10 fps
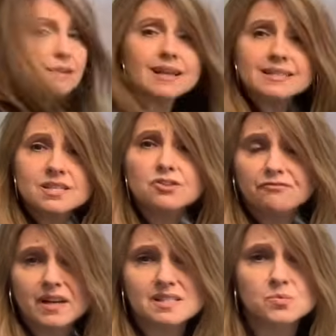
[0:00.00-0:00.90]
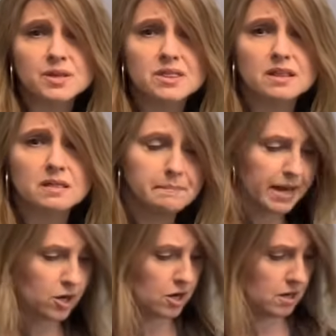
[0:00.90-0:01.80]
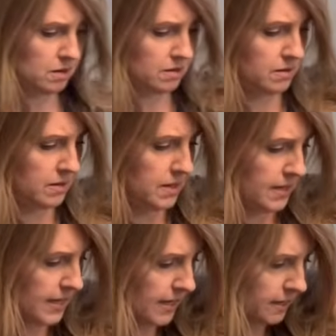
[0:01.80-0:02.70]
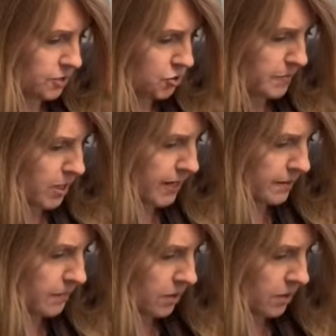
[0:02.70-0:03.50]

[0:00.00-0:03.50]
The less you fuss with it, the better. Okay, and I'll do the bottom.